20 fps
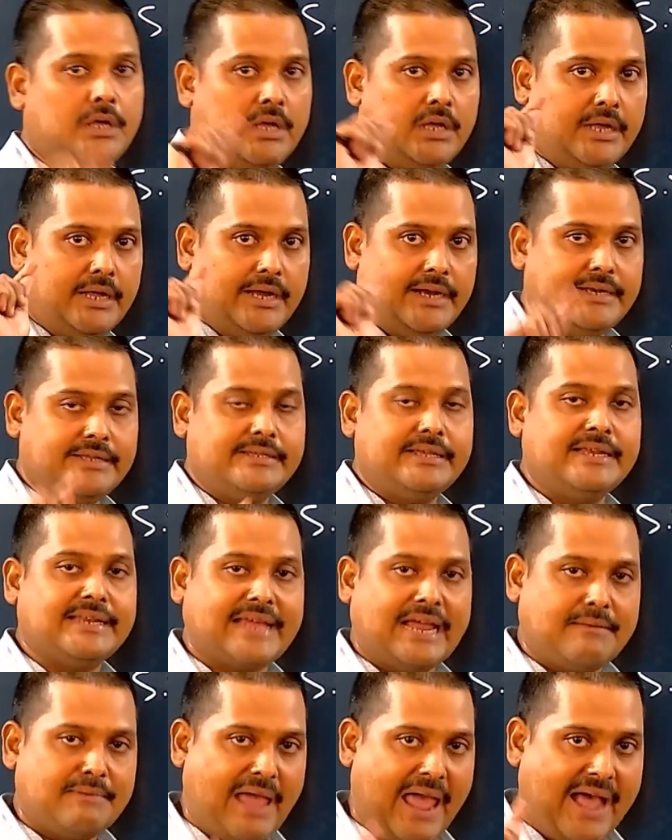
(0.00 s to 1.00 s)
It can
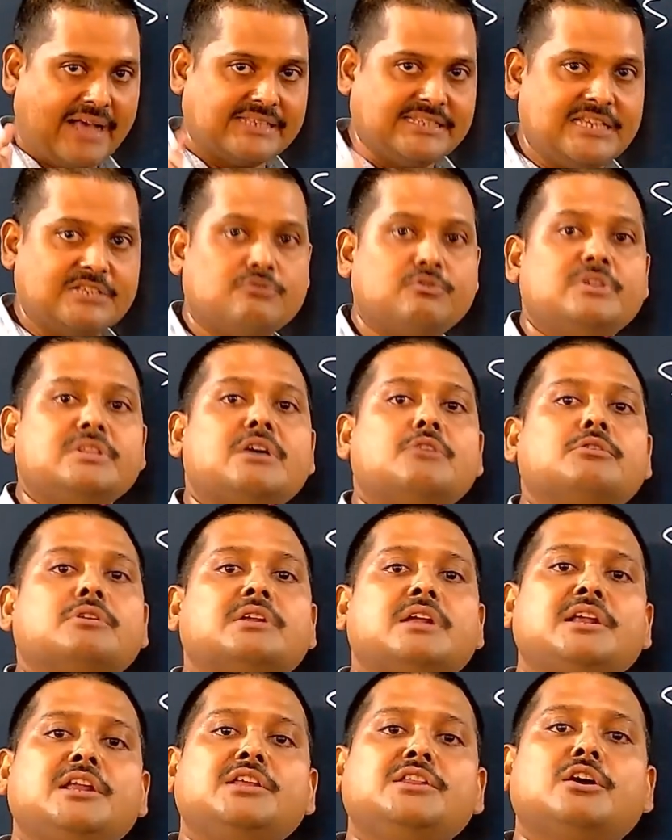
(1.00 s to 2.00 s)
be accessed without
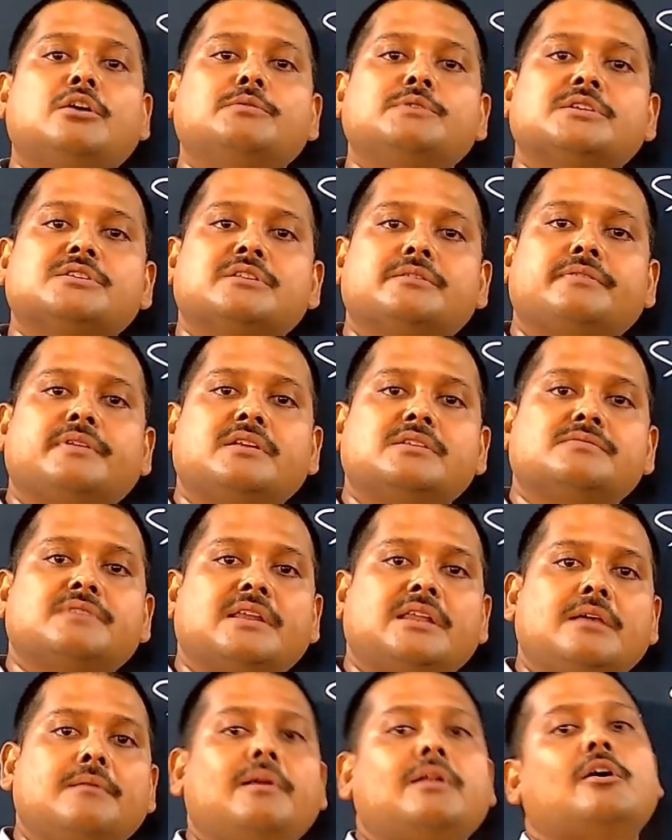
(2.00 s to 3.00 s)
creating the object reference
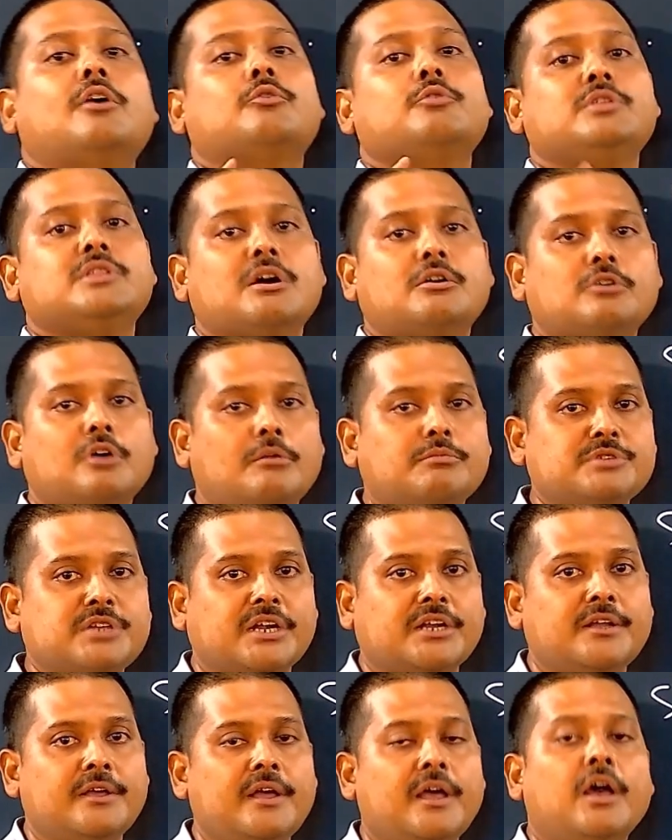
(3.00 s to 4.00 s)
variable or without object,
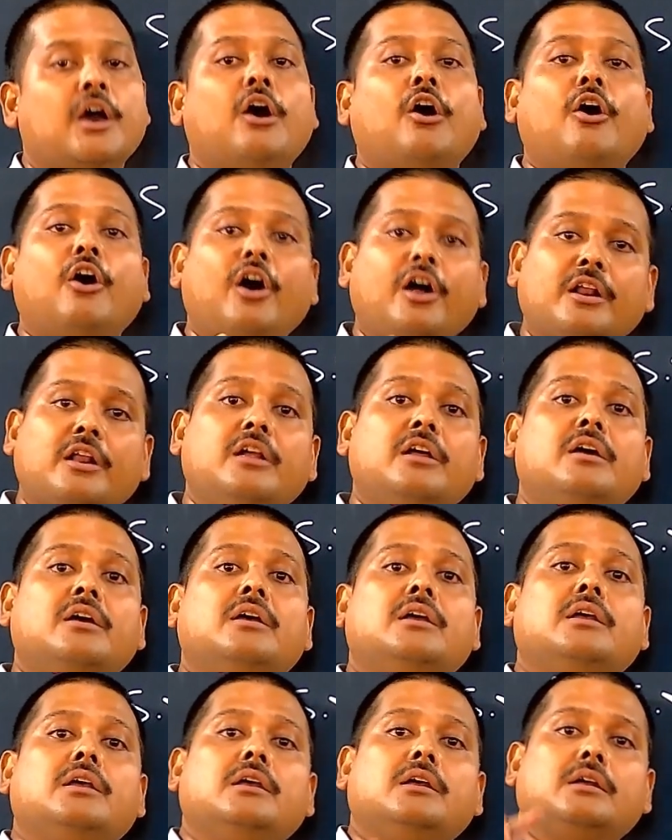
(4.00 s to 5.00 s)
or
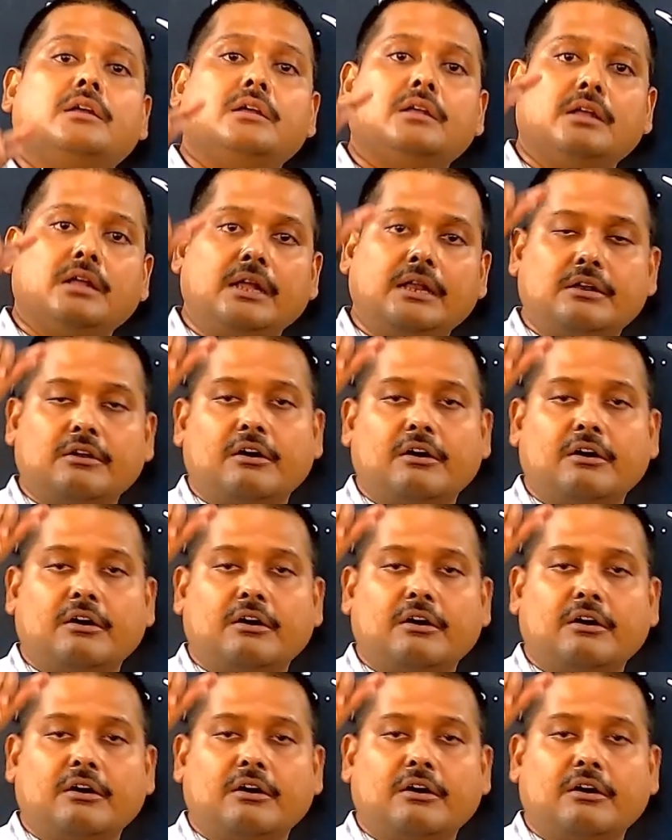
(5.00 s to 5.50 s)
it